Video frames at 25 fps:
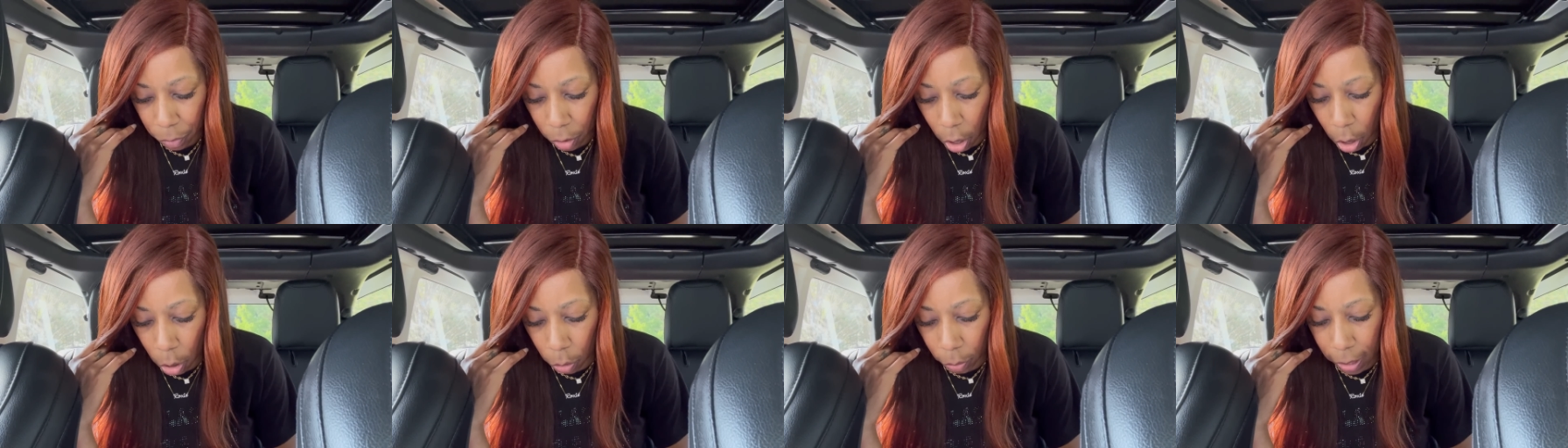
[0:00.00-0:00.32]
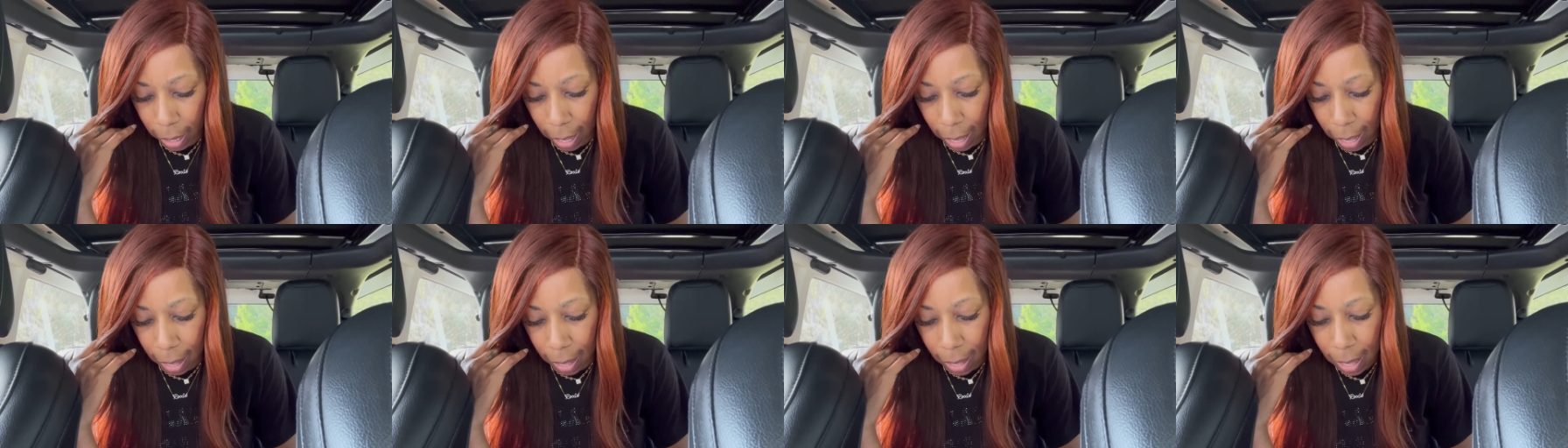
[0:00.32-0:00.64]

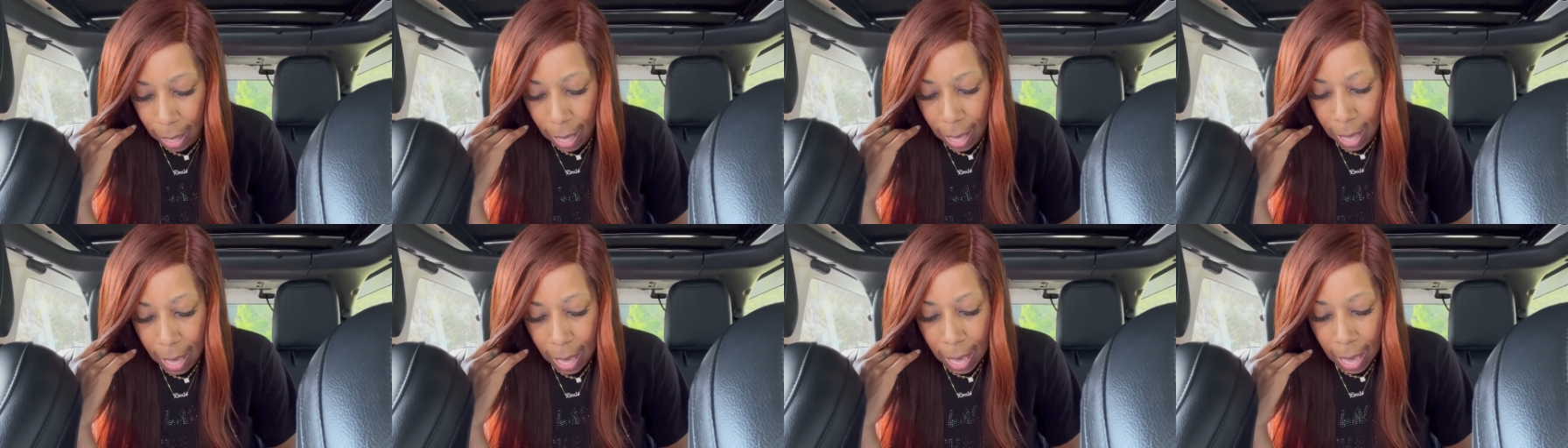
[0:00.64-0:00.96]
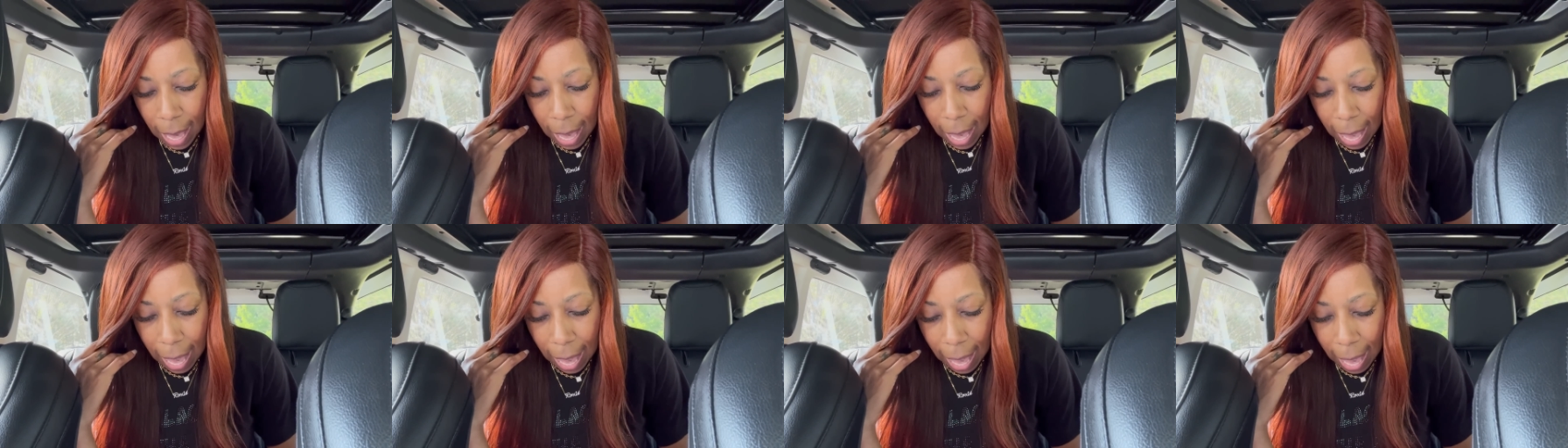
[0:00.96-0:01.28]
Okay.
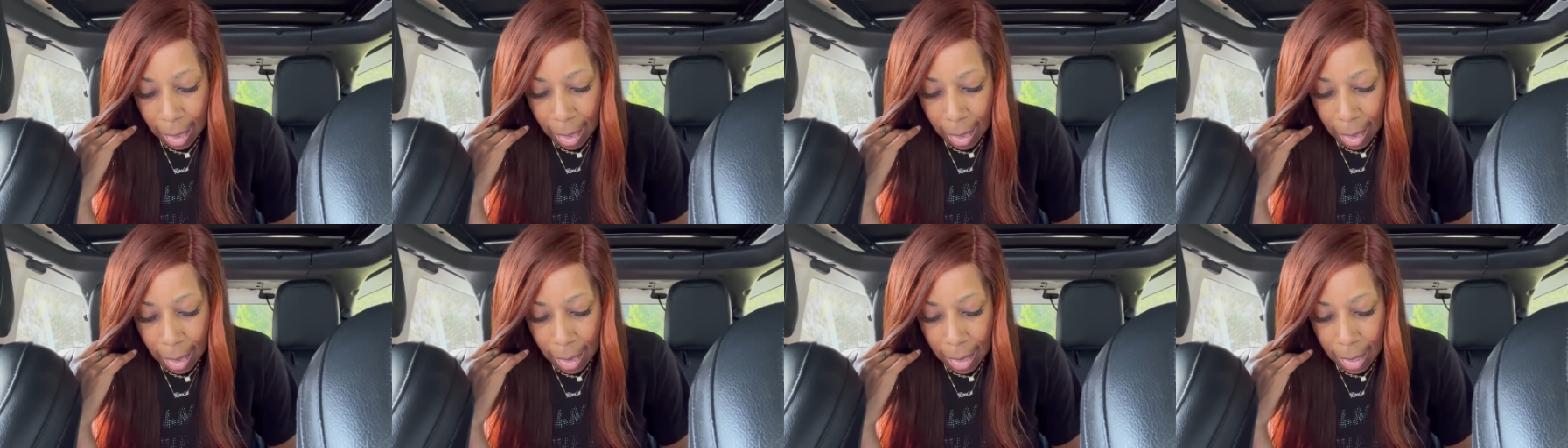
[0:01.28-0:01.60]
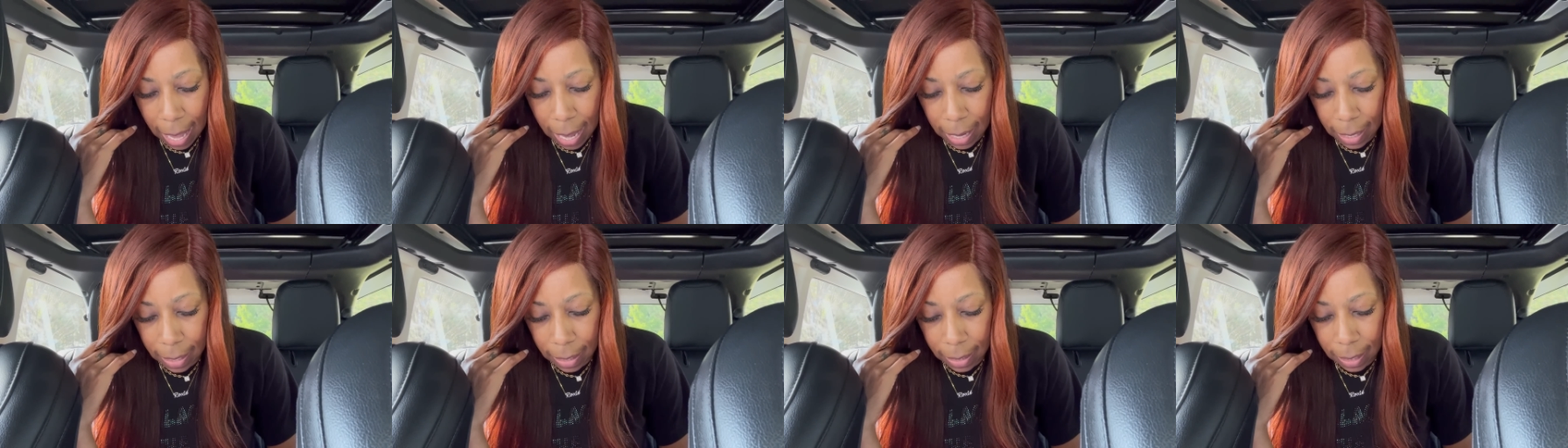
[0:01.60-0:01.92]

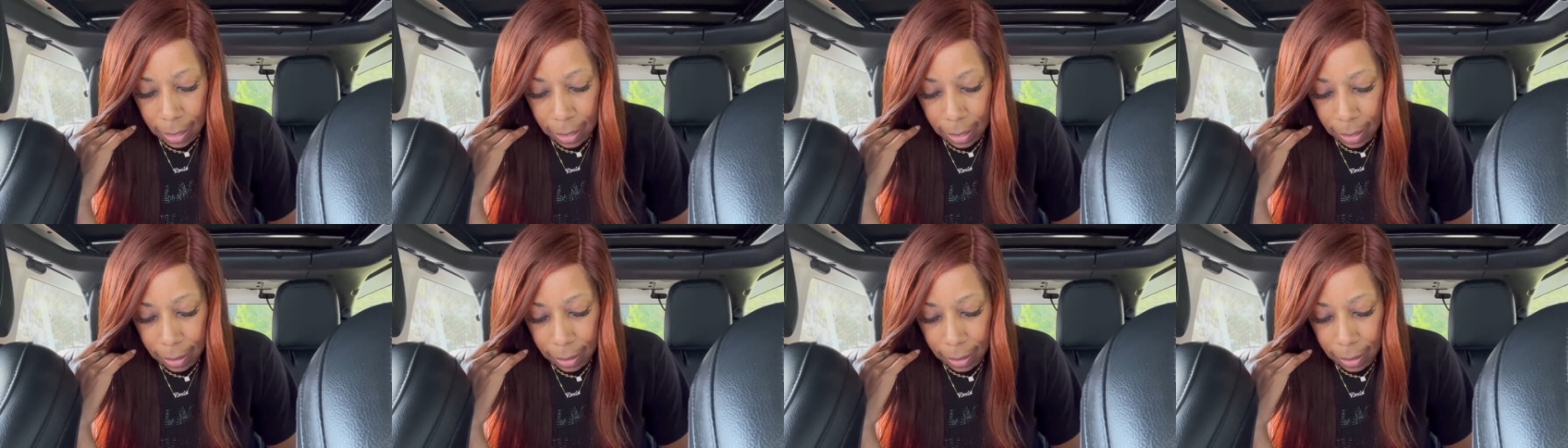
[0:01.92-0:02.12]
And